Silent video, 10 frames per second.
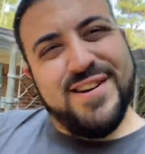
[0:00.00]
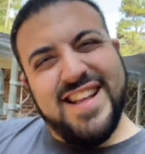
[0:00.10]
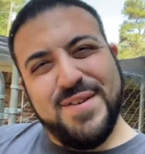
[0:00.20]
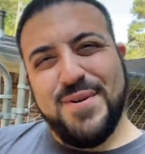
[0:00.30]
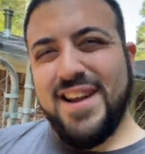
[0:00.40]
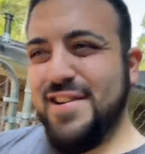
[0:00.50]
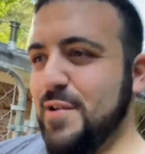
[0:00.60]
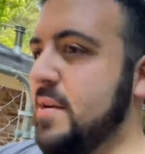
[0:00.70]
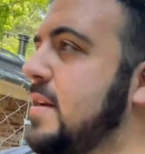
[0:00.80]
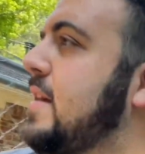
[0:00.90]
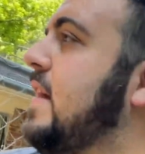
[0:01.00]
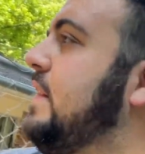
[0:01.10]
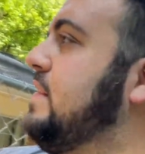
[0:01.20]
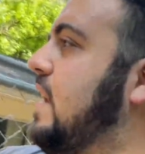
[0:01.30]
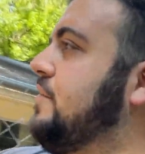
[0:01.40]
because that's what I do.
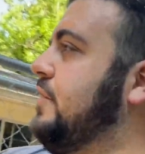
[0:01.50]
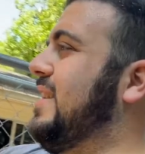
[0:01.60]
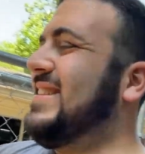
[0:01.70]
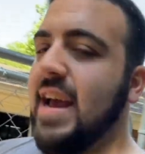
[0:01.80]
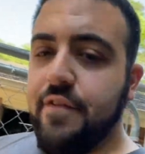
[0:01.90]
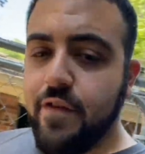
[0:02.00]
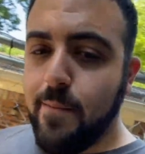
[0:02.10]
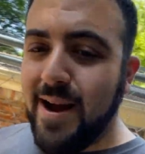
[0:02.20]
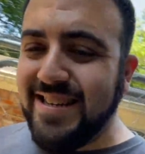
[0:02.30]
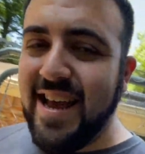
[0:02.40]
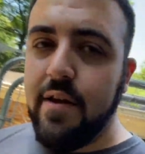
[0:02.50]
These guys are in a 10 foot by 10